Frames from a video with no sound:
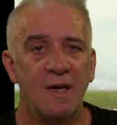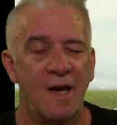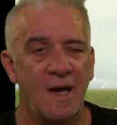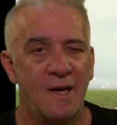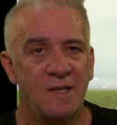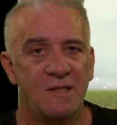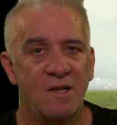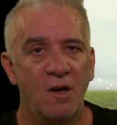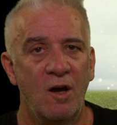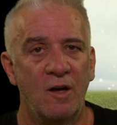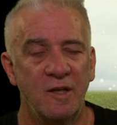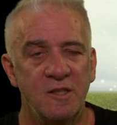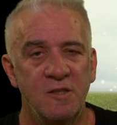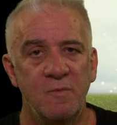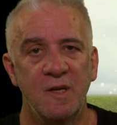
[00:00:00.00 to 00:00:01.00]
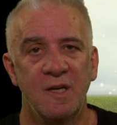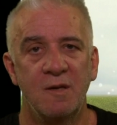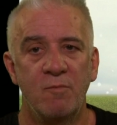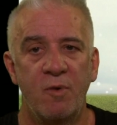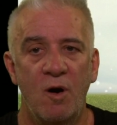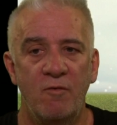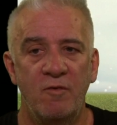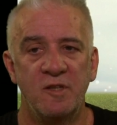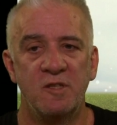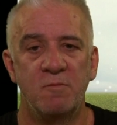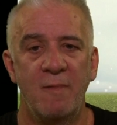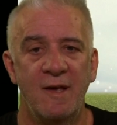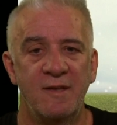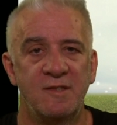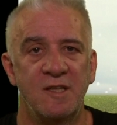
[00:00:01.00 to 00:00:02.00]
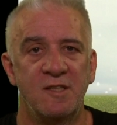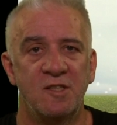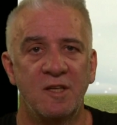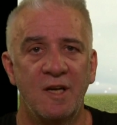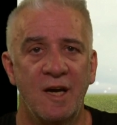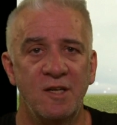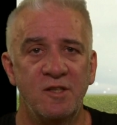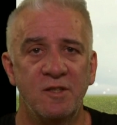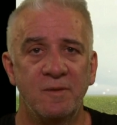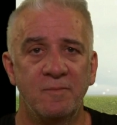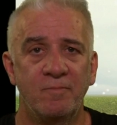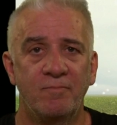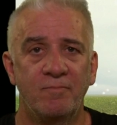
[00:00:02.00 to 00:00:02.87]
And it's likely to be an impoverished maths education.